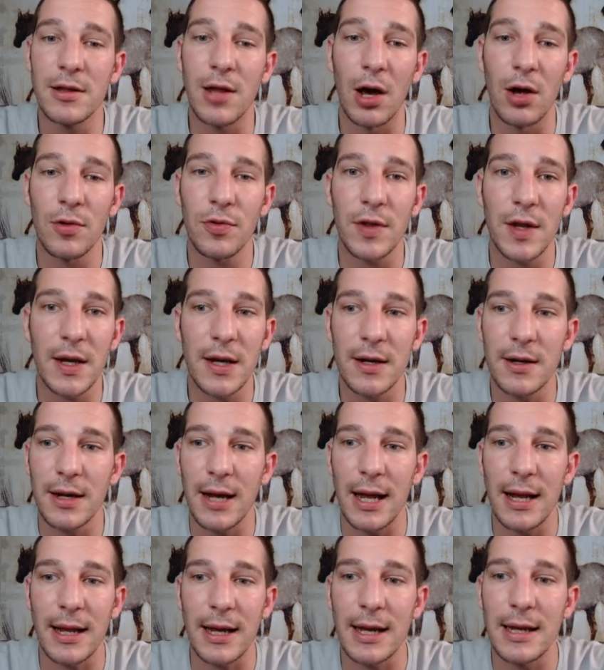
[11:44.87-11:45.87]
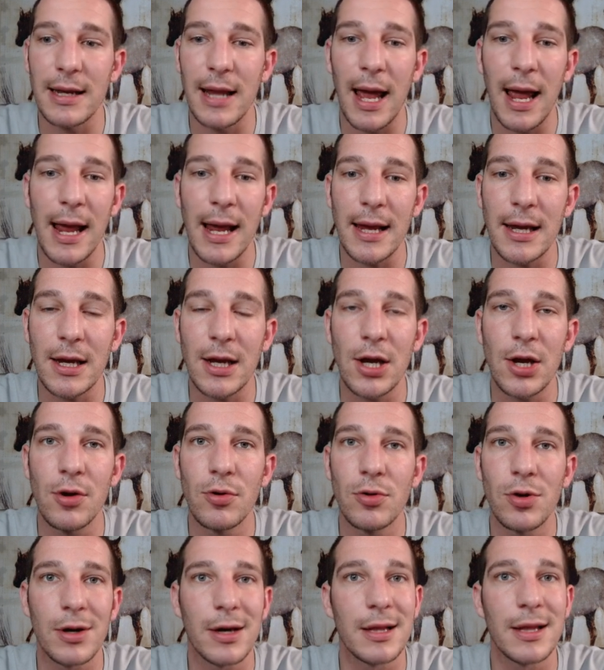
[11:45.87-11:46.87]
don't think you're getting into
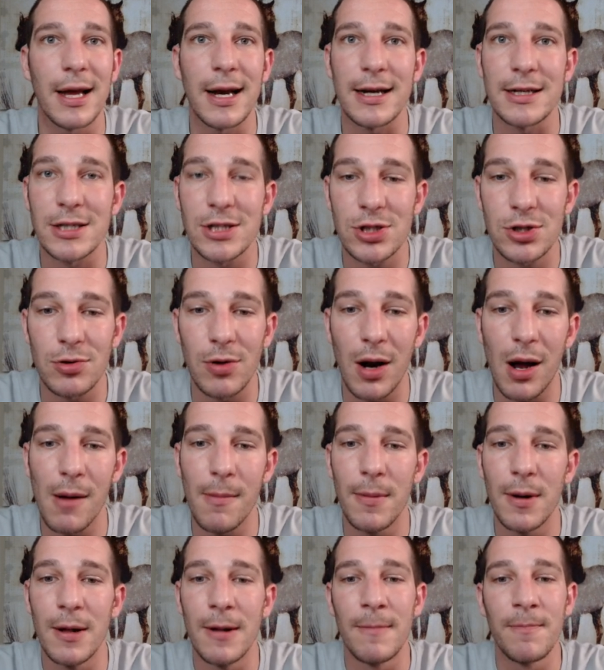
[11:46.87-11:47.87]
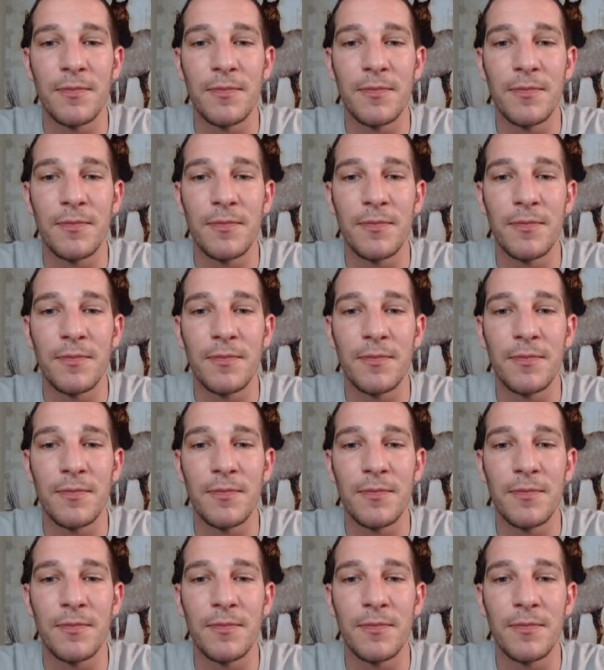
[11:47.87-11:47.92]
AQ looking like a scrub.